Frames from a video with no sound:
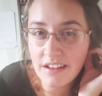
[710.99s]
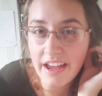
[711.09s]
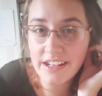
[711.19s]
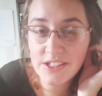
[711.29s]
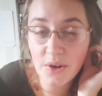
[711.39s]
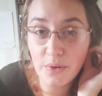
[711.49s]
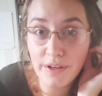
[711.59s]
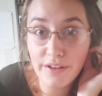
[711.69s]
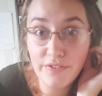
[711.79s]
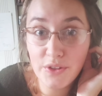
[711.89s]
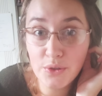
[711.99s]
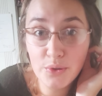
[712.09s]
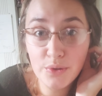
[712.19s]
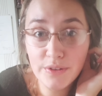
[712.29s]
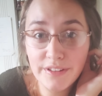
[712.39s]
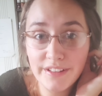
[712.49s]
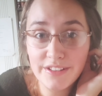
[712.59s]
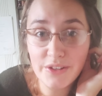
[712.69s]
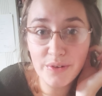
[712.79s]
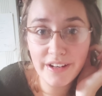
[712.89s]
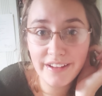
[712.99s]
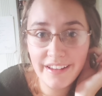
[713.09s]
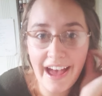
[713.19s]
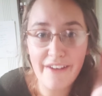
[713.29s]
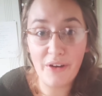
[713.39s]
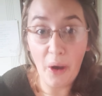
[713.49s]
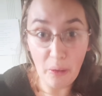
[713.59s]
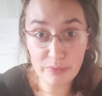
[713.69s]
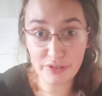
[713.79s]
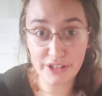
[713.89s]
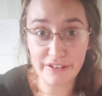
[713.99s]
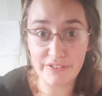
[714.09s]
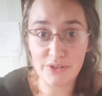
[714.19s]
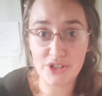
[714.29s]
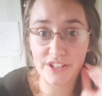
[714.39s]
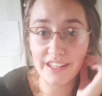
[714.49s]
And so if you don't have hope for your future,